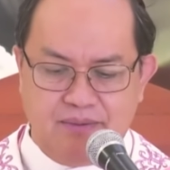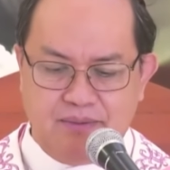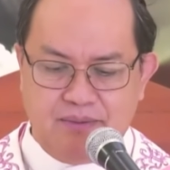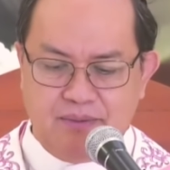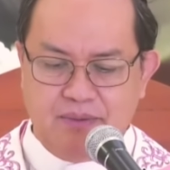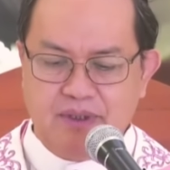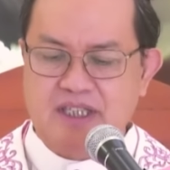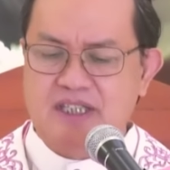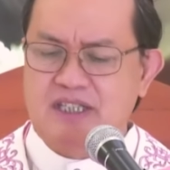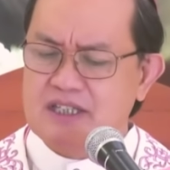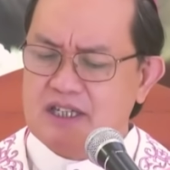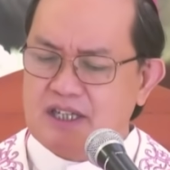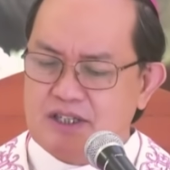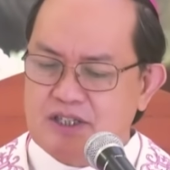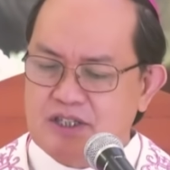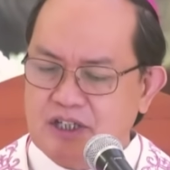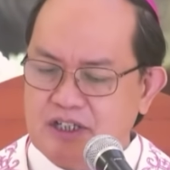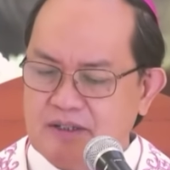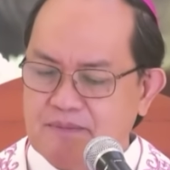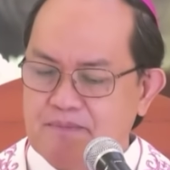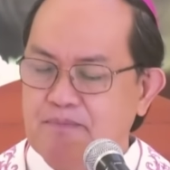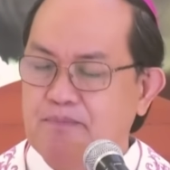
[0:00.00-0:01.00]
which
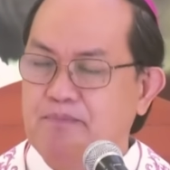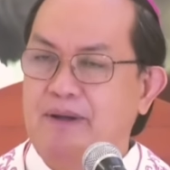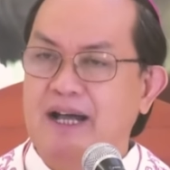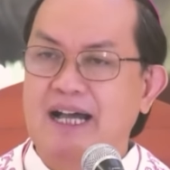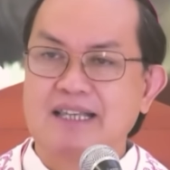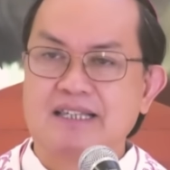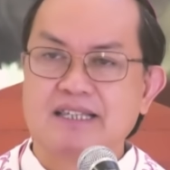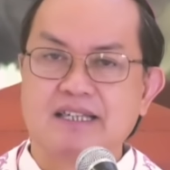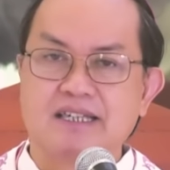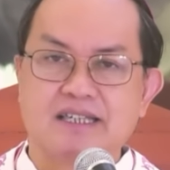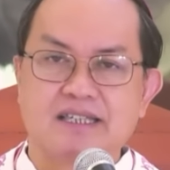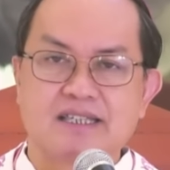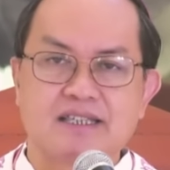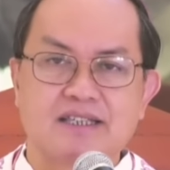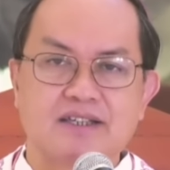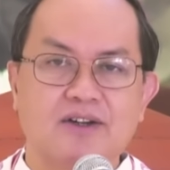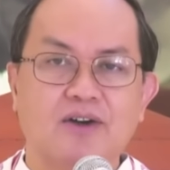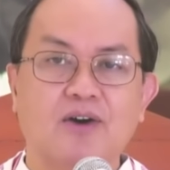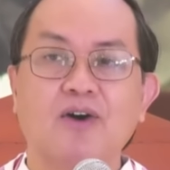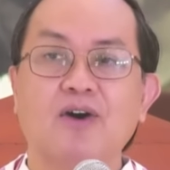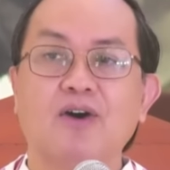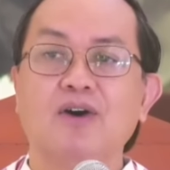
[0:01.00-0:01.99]
surpasses
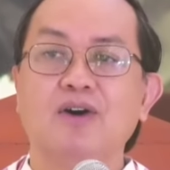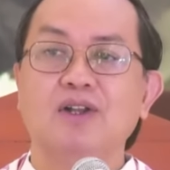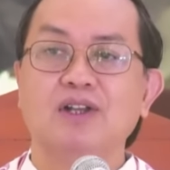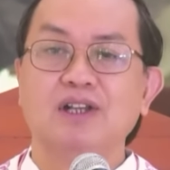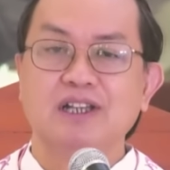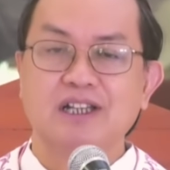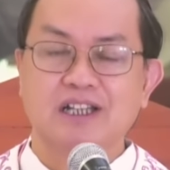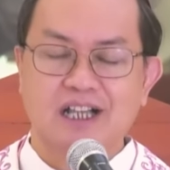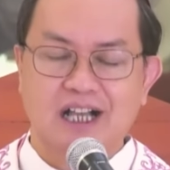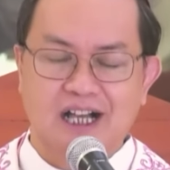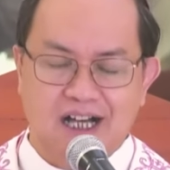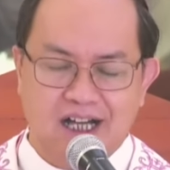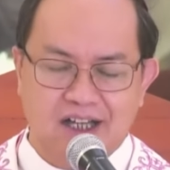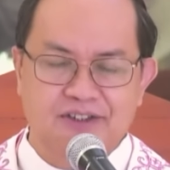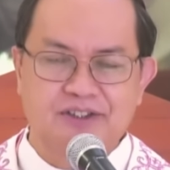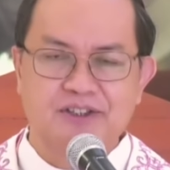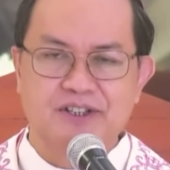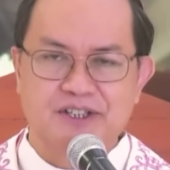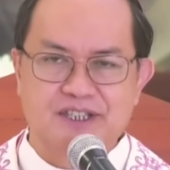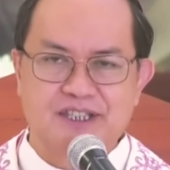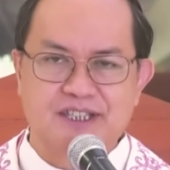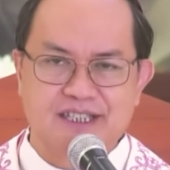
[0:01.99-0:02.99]
all
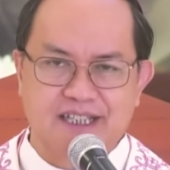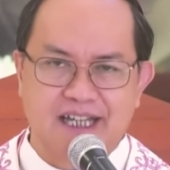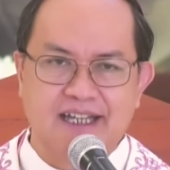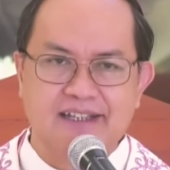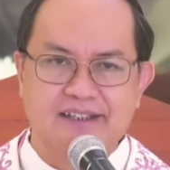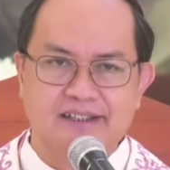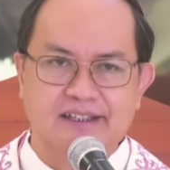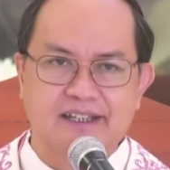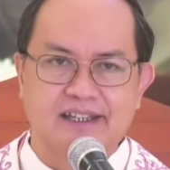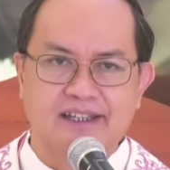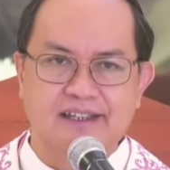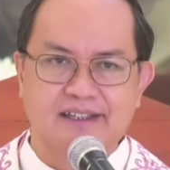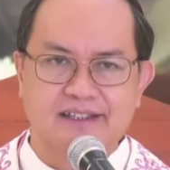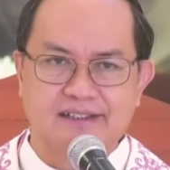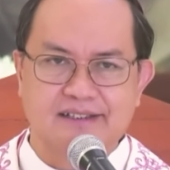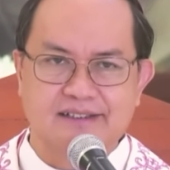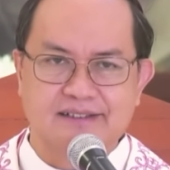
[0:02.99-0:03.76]
understanding.